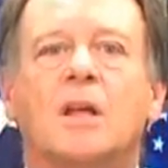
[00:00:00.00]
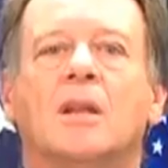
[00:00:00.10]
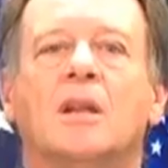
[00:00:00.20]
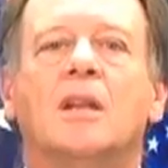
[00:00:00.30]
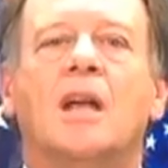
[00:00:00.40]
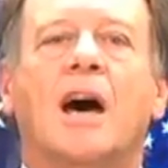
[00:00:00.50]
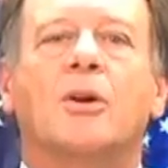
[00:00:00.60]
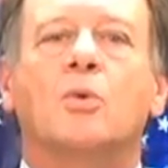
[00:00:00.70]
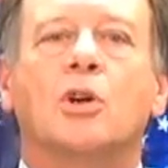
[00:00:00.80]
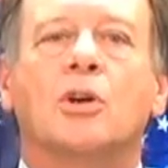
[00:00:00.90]
Not
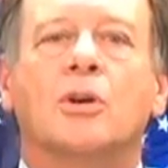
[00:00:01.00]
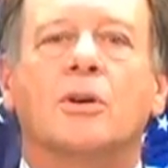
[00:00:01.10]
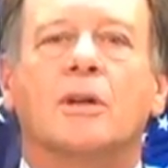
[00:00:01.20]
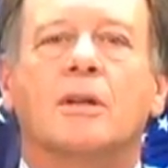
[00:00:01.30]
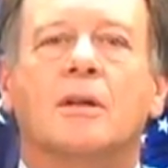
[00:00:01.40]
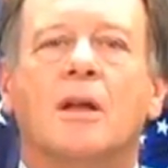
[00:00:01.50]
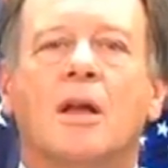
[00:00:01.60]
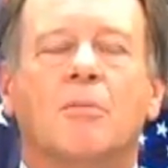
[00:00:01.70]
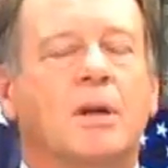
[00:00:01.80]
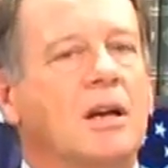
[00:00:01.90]
a word,
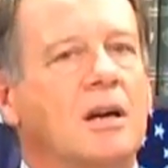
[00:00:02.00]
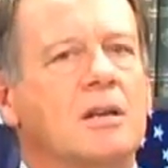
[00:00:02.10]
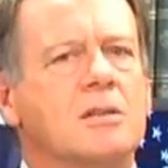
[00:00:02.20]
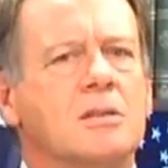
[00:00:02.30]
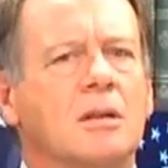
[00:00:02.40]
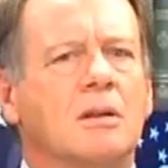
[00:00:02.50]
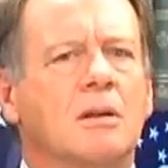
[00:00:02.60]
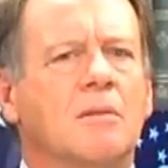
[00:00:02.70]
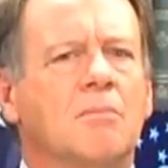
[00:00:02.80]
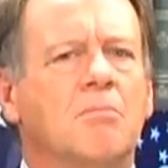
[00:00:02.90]
because
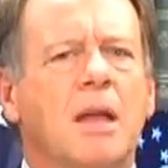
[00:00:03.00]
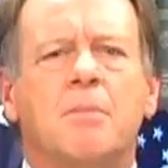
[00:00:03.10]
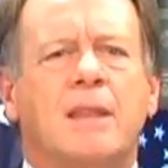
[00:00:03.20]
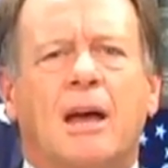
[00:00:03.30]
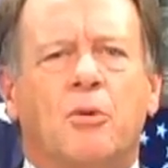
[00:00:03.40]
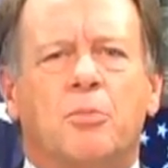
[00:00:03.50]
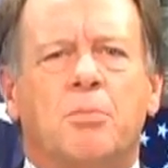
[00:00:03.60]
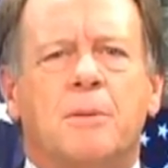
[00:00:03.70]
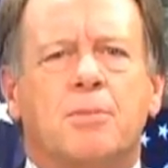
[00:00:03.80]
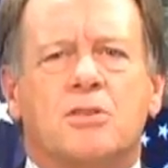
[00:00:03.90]
maybe that would
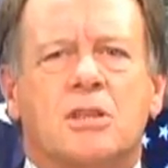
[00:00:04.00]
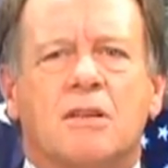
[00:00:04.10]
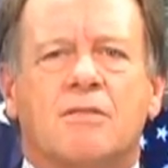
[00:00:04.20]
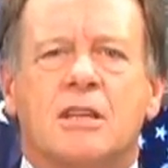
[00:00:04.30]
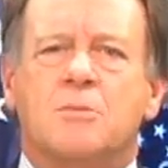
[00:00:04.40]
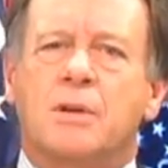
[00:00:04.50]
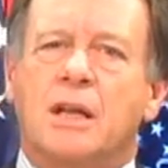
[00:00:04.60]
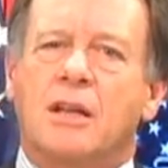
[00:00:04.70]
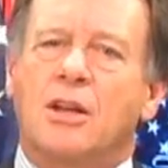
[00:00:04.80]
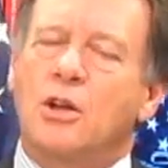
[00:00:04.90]
be perceived as
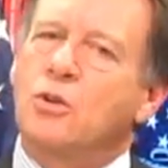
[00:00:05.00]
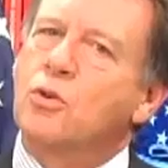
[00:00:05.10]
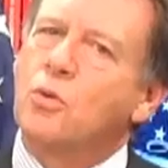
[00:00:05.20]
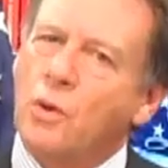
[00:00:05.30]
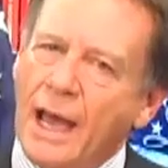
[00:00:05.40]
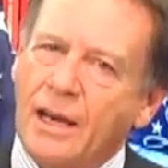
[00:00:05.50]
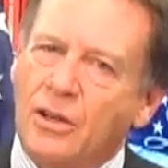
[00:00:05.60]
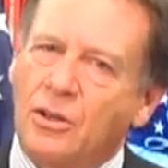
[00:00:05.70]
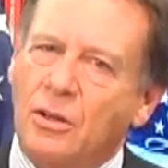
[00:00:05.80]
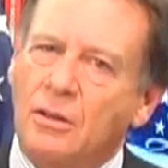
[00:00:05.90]
being too
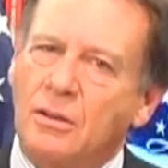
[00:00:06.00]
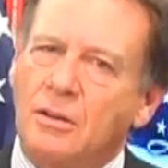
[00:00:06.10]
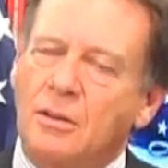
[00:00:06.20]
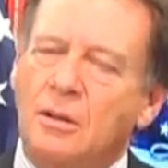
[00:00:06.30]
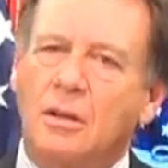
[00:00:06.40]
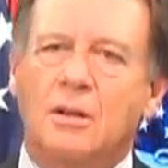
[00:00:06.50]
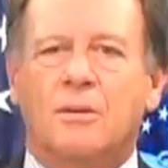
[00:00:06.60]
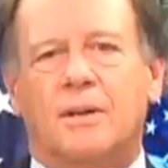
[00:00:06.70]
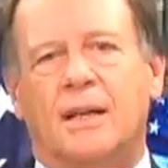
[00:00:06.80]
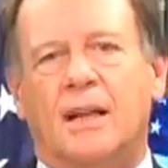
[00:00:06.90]
radical.
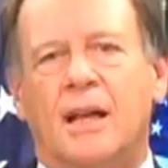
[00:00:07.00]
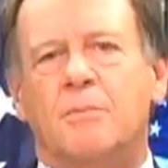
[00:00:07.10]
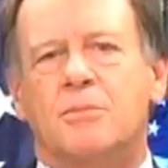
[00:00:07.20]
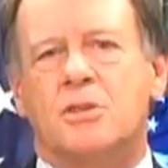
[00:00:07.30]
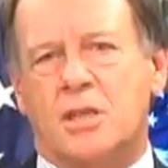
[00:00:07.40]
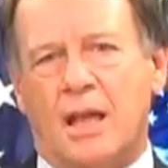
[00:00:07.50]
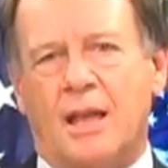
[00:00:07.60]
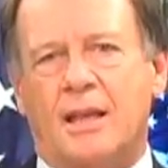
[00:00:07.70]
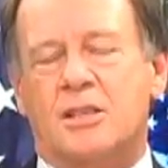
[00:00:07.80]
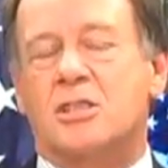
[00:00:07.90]
Well, I'm
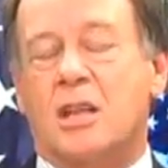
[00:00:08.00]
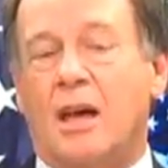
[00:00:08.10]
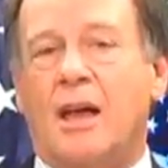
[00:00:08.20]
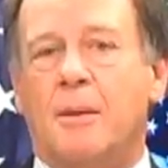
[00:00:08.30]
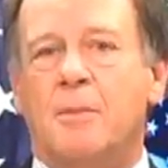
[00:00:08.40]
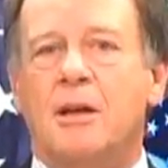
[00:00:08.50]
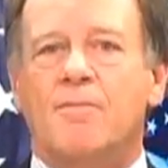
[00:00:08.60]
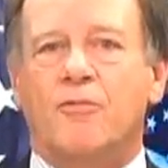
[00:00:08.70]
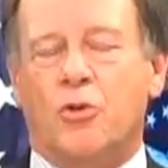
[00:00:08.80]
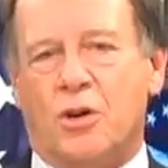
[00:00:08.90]
saying it's time
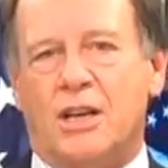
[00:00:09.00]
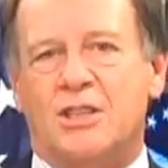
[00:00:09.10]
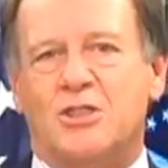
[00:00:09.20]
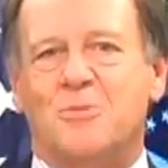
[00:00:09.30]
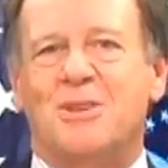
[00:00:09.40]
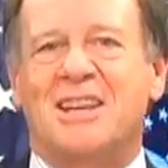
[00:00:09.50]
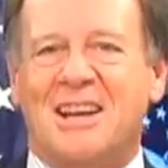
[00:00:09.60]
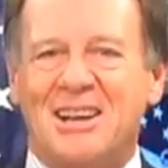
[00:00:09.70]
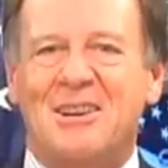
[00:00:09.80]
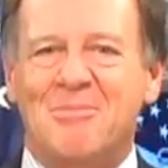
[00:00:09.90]
for us to
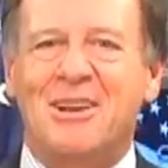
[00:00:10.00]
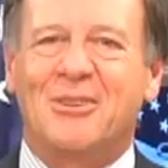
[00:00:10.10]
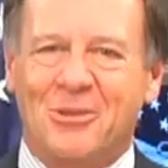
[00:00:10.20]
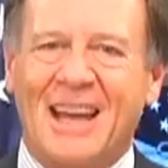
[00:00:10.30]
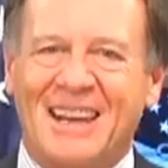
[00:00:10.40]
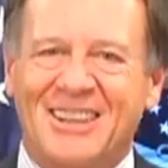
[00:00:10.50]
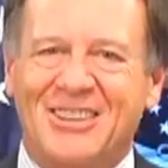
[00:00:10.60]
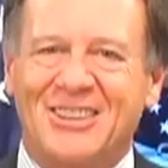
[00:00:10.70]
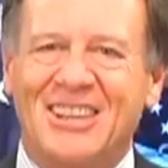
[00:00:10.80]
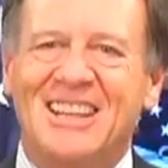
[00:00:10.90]
become
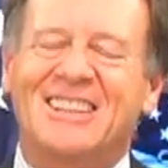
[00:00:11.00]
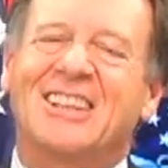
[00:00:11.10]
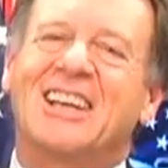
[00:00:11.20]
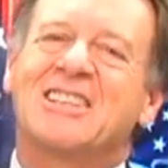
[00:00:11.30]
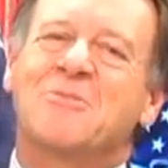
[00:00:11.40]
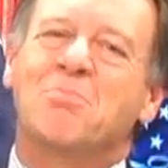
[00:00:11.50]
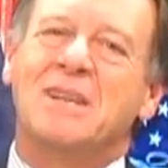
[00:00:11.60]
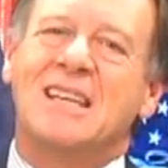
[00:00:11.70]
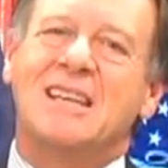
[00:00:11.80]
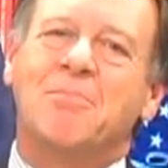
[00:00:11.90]
radical. Let's
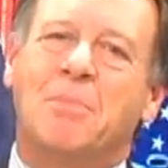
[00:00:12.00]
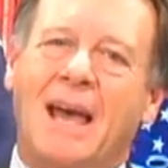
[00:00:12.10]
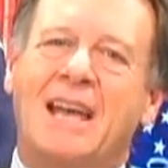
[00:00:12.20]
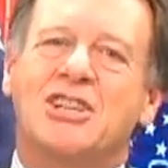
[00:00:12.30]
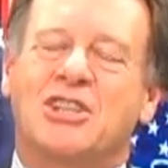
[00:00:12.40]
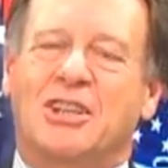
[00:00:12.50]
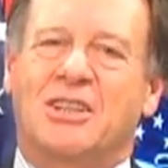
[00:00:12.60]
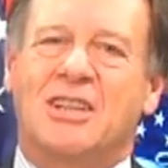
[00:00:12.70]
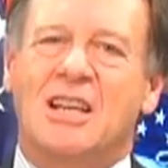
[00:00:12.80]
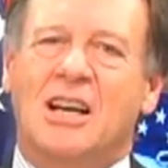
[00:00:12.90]
be
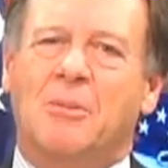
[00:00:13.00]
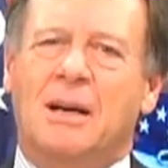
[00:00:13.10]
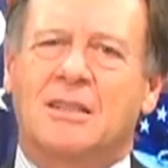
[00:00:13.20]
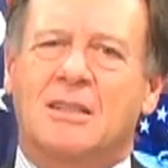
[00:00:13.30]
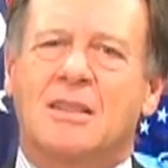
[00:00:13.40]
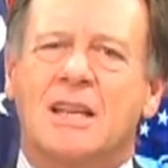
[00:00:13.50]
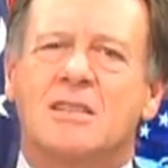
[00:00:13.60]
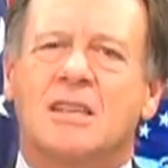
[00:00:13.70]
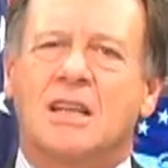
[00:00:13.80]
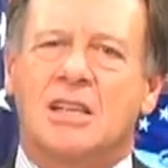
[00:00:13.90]
passionate about the things
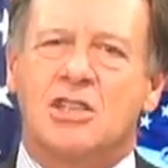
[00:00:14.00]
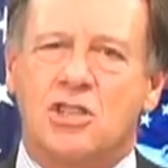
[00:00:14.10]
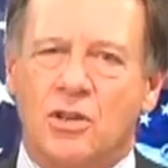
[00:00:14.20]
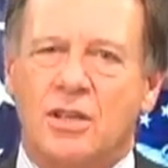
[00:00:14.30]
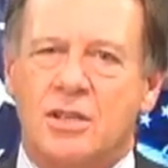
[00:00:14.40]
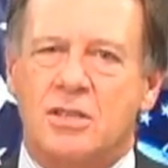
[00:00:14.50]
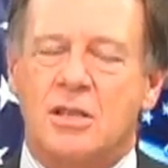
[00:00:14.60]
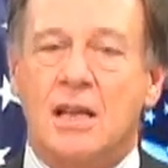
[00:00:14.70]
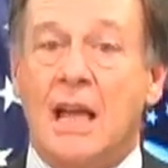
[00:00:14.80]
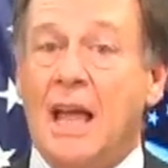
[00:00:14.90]
that concern us.
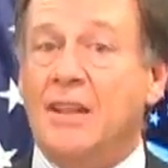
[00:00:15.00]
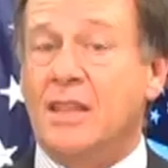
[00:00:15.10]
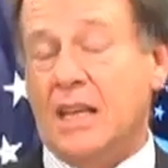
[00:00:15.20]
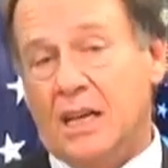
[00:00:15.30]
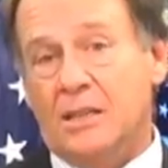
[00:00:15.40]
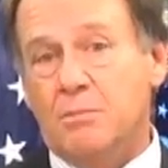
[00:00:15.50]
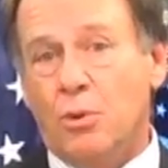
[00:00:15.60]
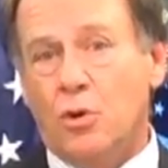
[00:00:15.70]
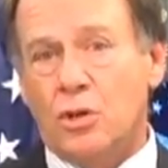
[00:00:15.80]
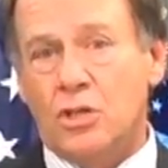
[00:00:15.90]
And the
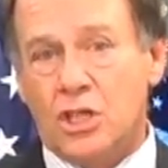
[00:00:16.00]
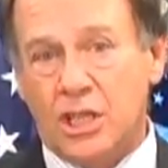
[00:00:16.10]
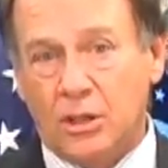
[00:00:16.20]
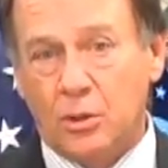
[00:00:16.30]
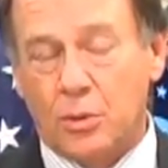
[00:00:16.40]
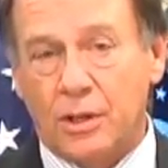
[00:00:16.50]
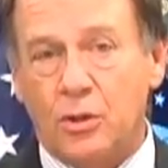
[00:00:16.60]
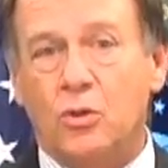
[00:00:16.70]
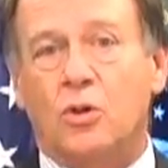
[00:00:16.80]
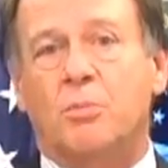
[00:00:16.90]
unborn children
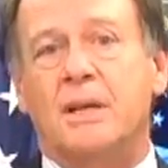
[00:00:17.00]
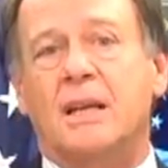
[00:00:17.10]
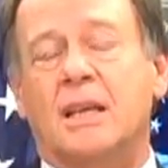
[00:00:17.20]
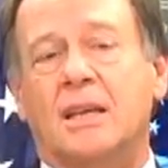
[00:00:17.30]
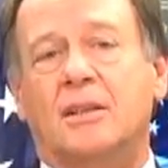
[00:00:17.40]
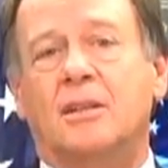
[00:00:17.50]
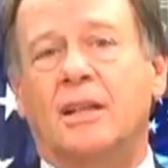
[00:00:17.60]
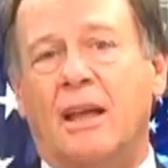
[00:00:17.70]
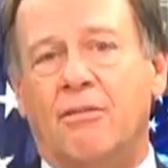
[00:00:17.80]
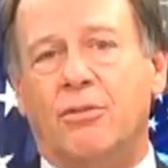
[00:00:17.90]
who are being killed
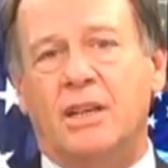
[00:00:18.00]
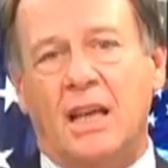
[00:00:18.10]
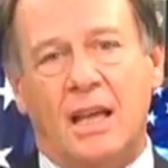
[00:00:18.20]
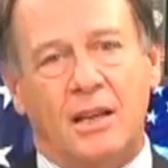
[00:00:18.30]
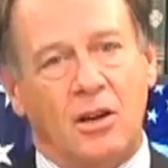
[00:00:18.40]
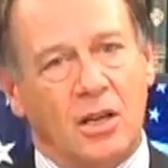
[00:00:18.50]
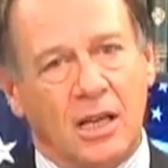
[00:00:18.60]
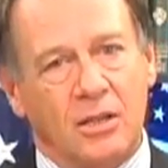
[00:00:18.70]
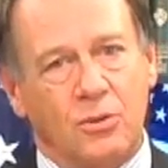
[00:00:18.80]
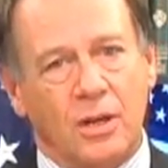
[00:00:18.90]
every day in our
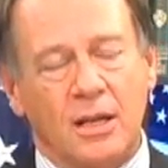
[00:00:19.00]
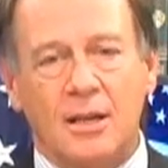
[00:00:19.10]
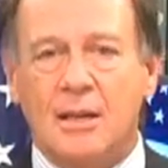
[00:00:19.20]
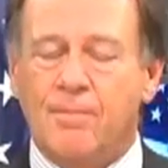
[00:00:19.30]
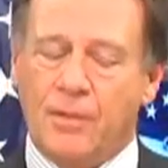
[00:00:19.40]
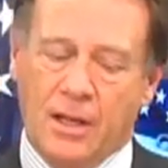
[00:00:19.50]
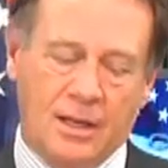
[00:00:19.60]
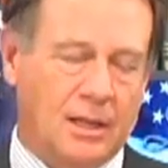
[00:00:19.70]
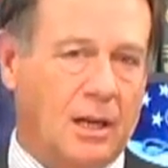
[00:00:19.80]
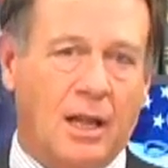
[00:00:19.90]
country,
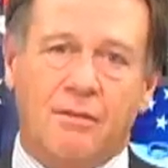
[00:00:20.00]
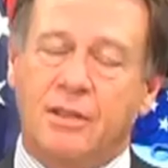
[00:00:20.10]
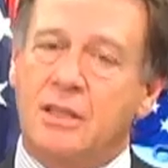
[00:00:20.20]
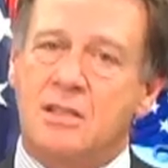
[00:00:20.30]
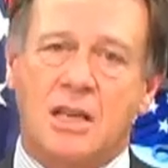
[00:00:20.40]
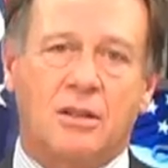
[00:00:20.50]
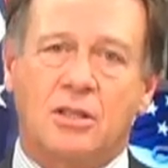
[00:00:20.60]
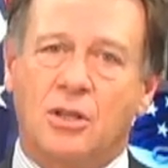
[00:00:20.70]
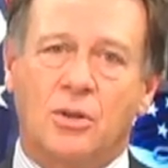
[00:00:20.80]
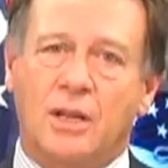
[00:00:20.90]
11 in South
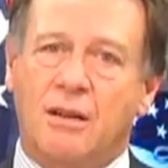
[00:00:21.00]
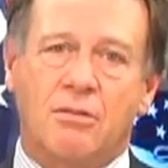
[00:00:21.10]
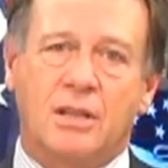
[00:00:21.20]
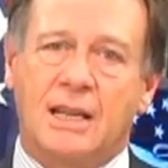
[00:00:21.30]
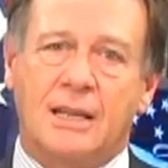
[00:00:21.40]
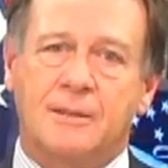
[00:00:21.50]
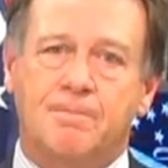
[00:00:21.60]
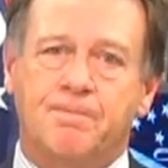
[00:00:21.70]
Dakota every day,